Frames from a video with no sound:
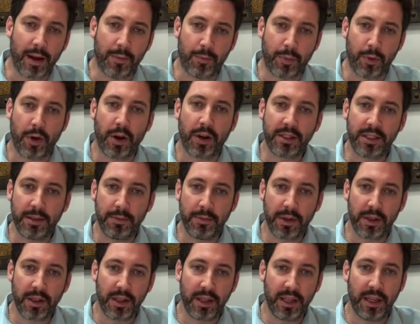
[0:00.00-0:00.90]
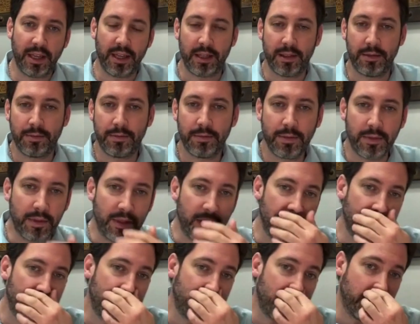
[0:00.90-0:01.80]
approximately, and
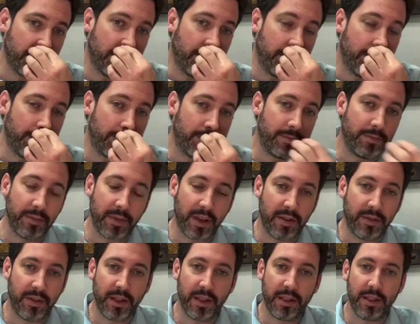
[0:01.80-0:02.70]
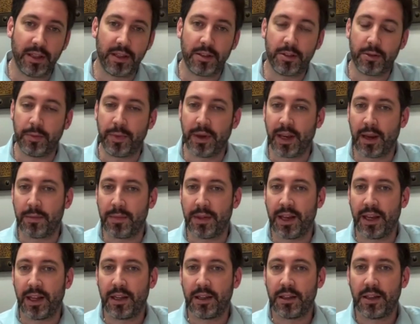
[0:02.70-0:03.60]
this maybe needs to be
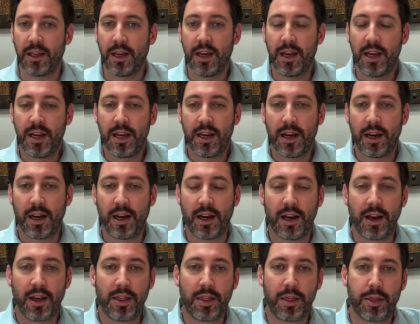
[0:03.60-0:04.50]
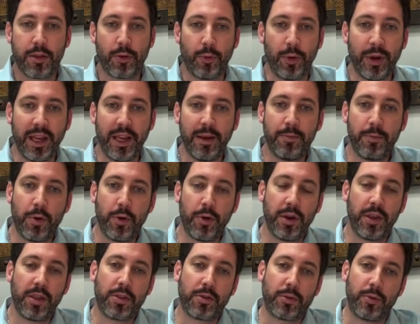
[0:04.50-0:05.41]
updated,
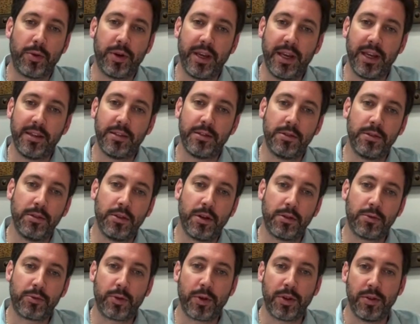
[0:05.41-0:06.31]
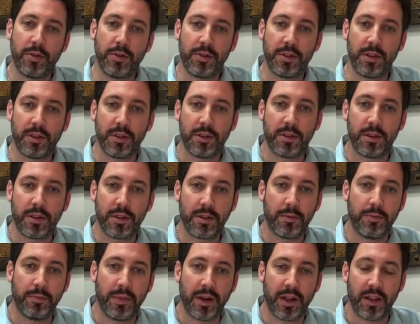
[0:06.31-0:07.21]
3.3
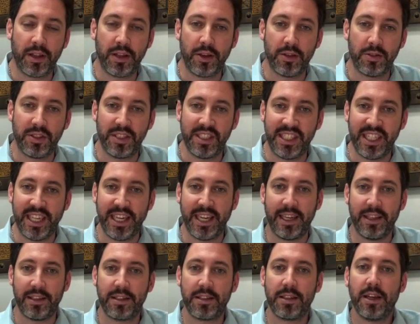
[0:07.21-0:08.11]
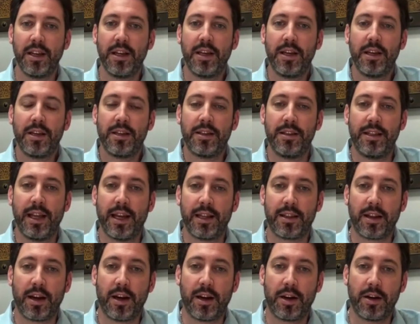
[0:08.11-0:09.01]
non-redundant million genes
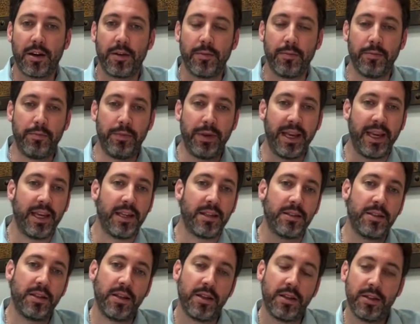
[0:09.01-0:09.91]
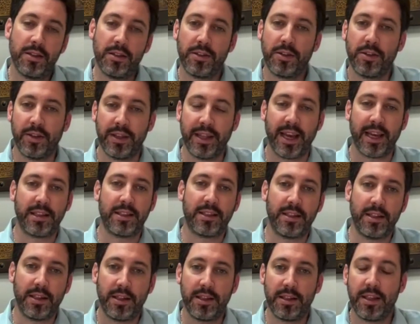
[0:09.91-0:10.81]
that are being
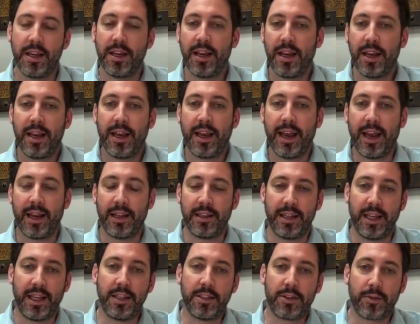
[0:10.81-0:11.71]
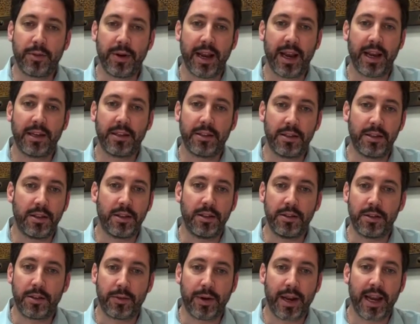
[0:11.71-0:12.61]
connected and
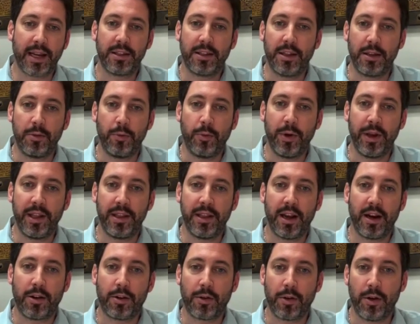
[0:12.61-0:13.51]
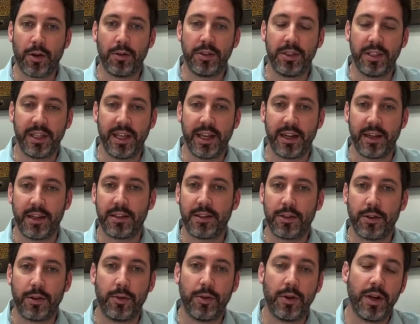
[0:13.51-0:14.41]
interacted with our own
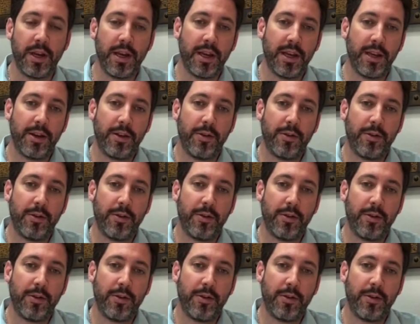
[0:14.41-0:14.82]
genetics. So